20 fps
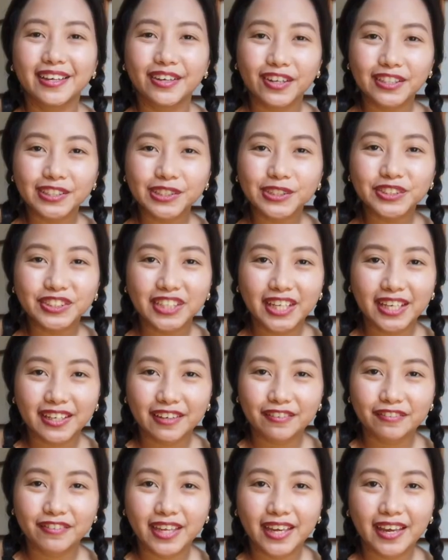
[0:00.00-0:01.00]
also check
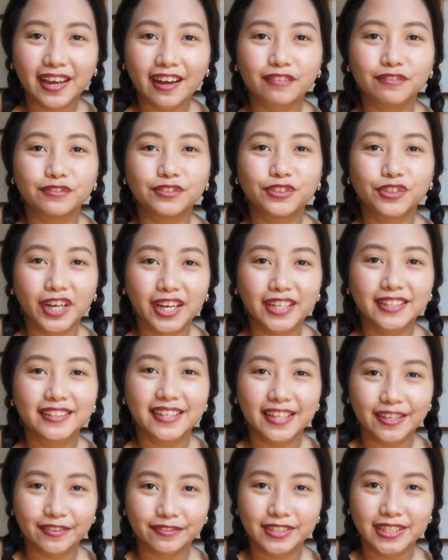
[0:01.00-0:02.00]
if they have dried
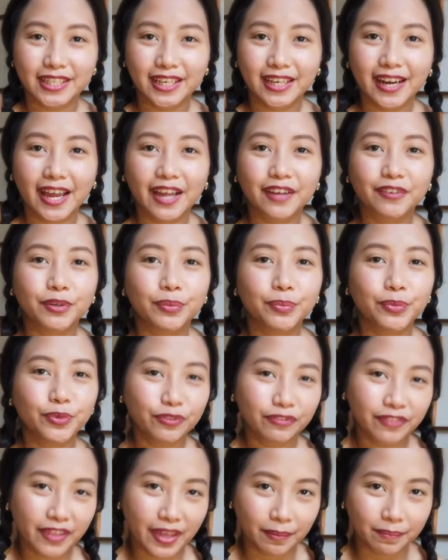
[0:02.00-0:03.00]
leaves and I
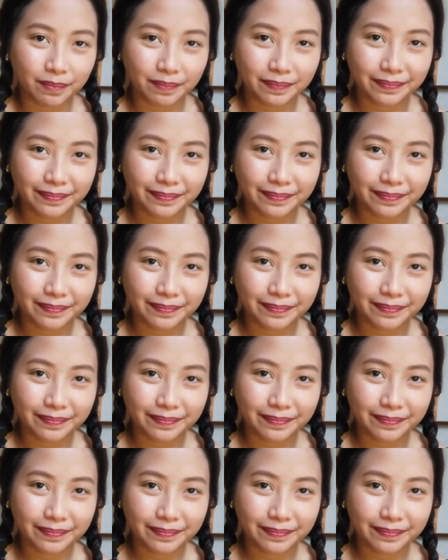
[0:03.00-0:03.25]
remove them.